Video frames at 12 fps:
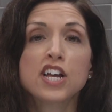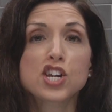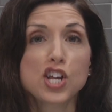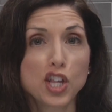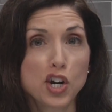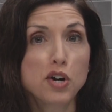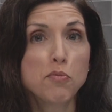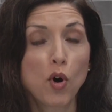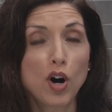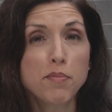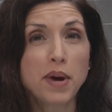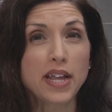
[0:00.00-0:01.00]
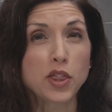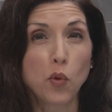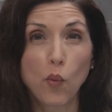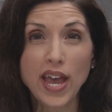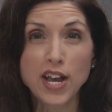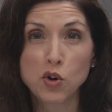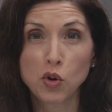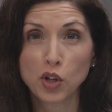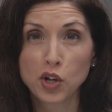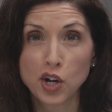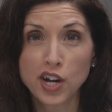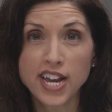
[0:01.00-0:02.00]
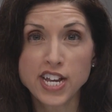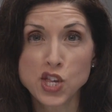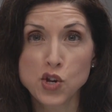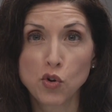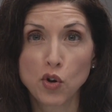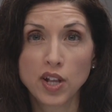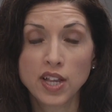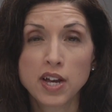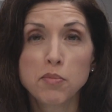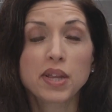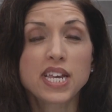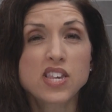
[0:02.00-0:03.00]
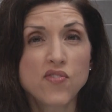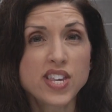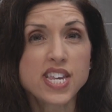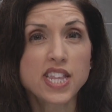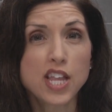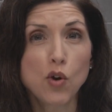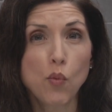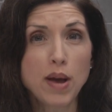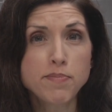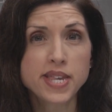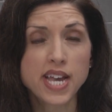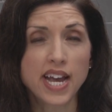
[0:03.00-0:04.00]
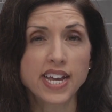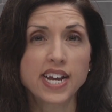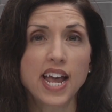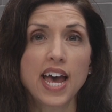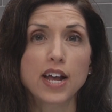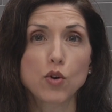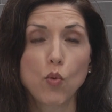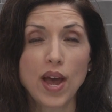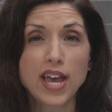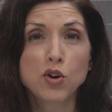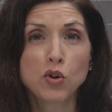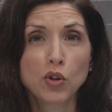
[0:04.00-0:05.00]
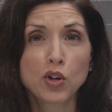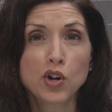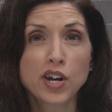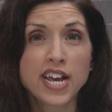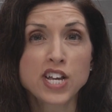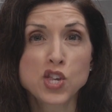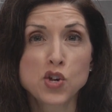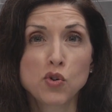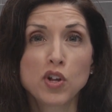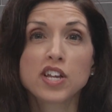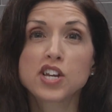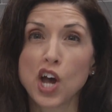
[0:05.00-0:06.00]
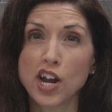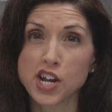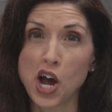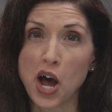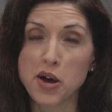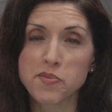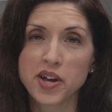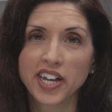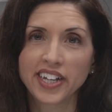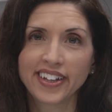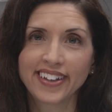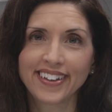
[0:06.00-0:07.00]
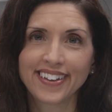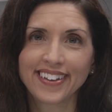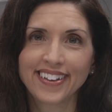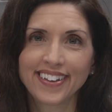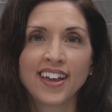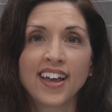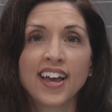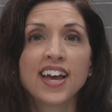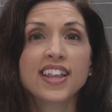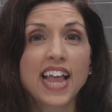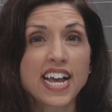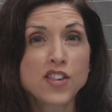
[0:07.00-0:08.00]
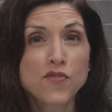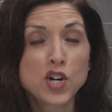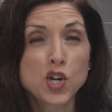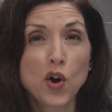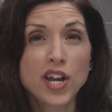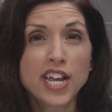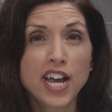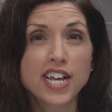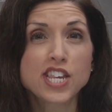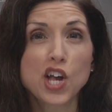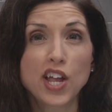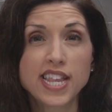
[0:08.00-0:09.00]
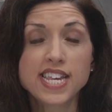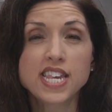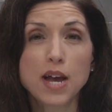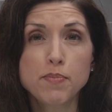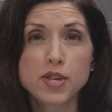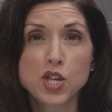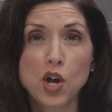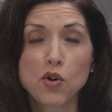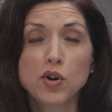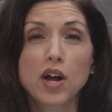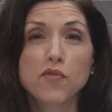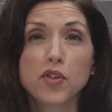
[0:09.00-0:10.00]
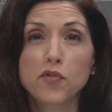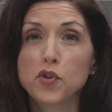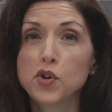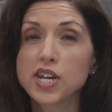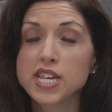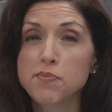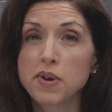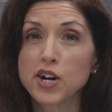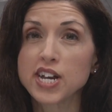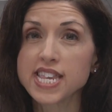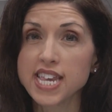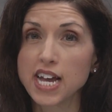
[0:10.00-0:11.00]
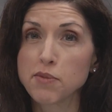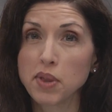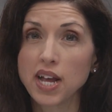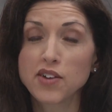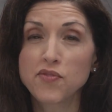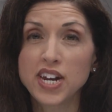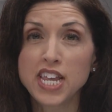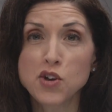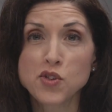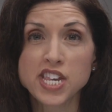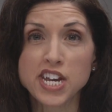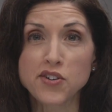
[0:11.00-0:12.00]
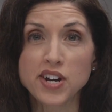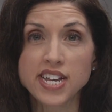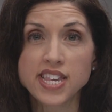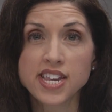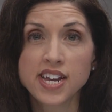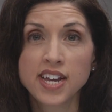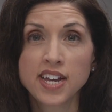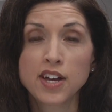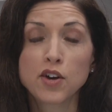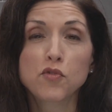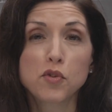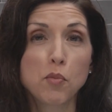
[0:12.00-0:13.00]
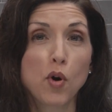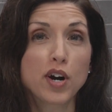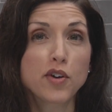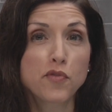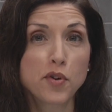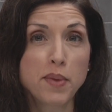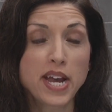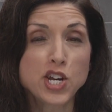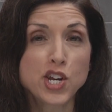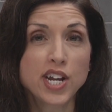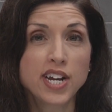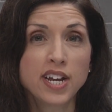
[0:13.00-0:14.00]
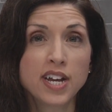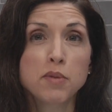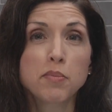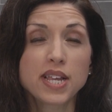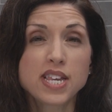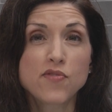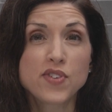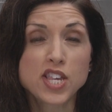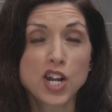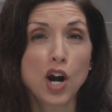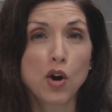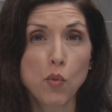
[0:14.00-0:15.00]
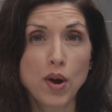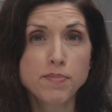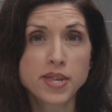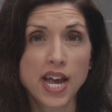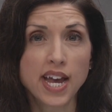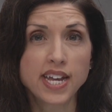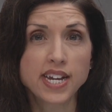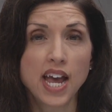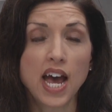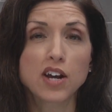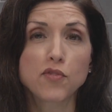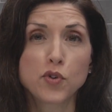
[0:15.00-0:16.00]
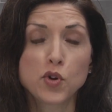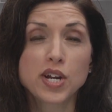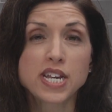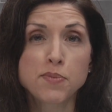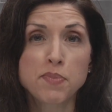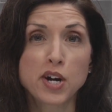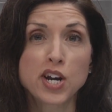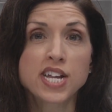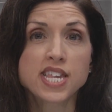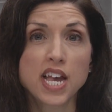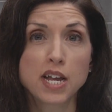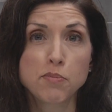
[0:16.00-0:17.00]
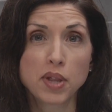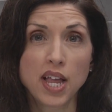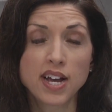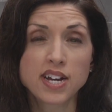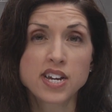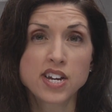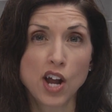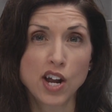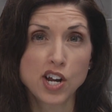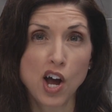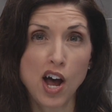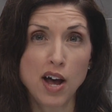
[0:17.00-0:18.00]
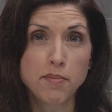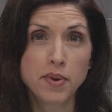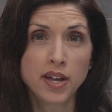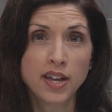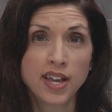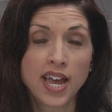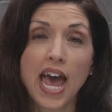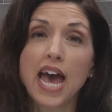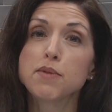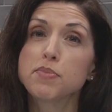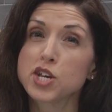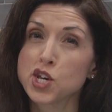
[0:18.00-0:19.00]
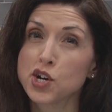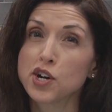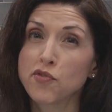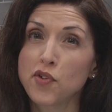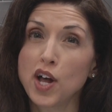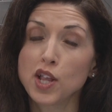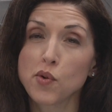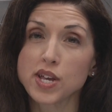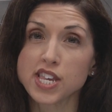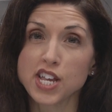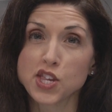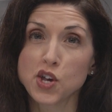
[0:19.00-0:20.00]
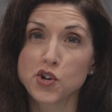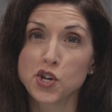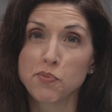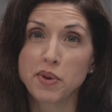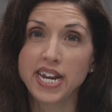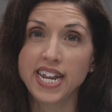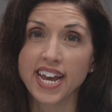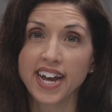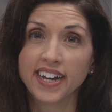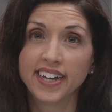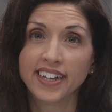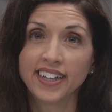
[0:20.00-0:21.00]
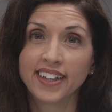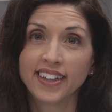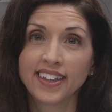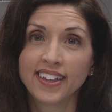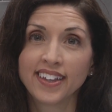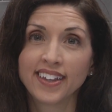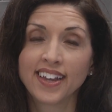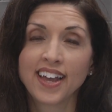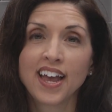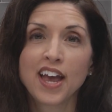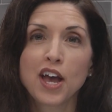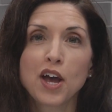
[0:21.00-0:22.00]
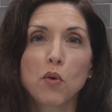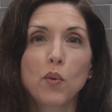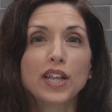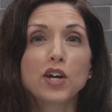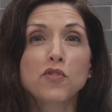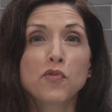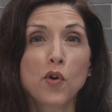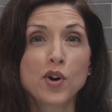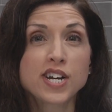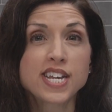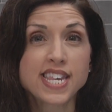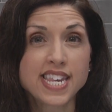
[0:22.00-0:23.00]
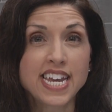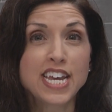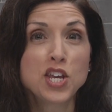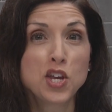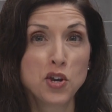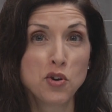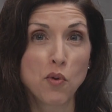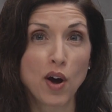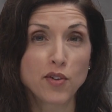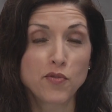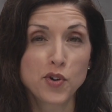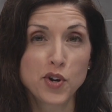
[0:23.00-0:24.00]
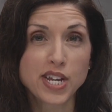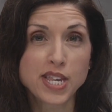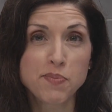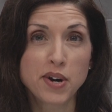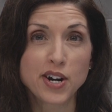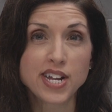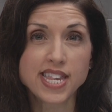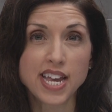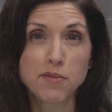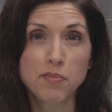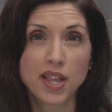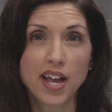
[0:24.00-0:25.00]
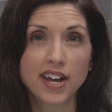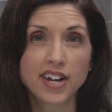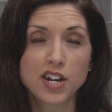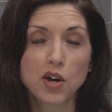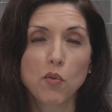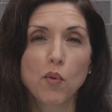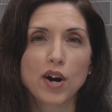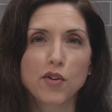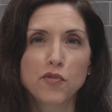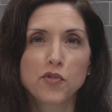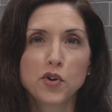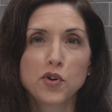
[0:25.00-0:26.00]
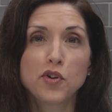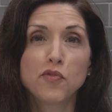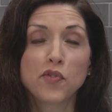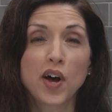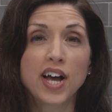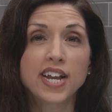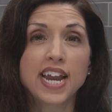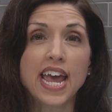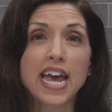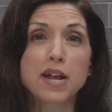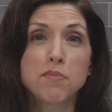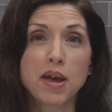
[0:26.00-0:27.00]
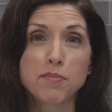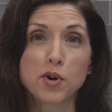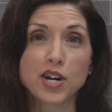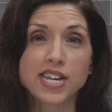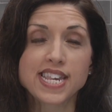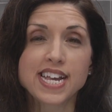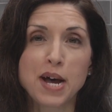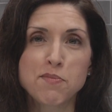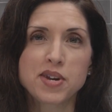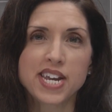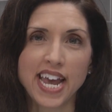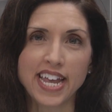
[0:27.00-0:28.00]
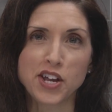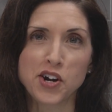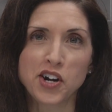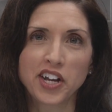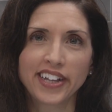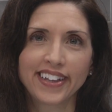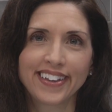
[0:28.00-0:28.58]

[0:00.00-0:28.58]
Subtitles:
To learn more about the Way Cool Cooking School, please visit their website at waycoolcookingschool.com. Thanks for joining us on this episode of the Food Experience Unplugged video series. For more information, please visit our website at foodexperienceunplugged.com and be sure to follow us on social media. We look forward to seeing you on Food Experience Unplugged, where food, fun, and memories come together.